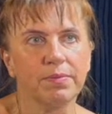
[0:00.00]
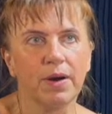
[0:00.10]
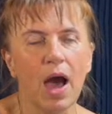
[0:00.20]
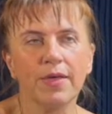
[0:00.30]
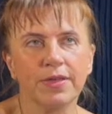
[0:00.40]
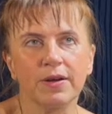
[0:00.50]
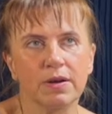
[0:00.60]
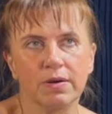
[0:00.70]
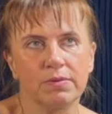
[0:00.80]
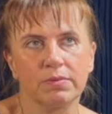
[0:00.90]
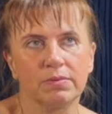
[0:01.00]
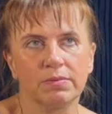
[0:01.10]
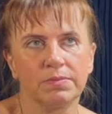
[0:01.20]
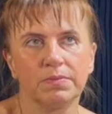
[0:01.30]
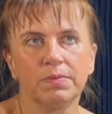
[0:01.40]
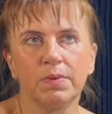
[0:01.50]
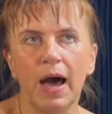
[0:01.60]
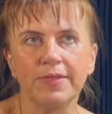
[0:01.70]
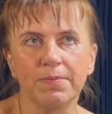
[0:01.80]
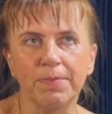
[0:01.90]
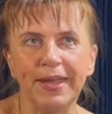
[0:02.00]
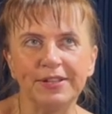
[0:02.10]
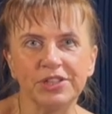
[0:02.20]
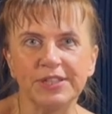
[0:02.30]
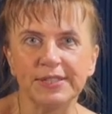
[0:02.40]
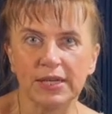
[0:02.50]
other painters,